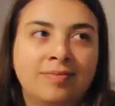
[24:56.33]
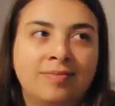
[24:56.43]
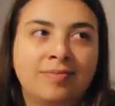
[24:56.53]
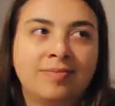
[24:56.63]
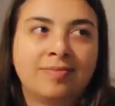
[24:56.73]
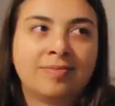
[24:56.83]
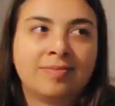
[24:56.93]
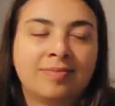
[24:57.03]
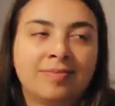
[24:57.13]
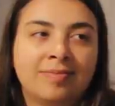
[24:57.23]

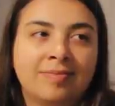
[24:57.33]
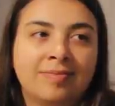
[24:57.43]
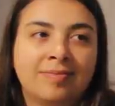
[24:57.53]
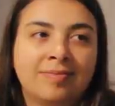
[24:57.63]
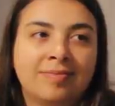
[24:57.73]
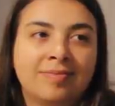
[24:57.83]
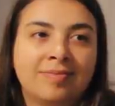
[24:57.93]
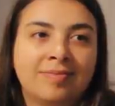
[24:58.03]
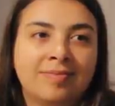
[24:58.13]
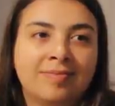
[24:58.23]

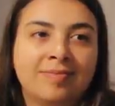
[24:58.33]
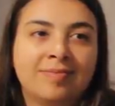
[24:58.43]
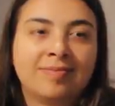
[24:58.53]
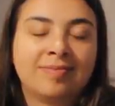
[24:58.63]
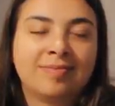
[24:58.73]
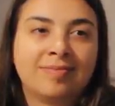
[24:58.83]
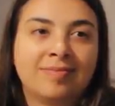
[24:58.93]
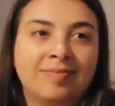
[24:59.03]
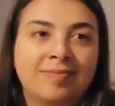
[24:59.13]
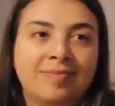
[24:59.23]

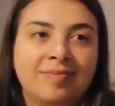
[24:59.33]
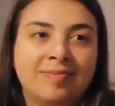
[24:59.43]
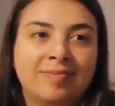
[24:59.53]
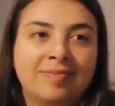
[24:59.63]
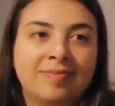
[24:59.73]
No words are spoken by the person on screen.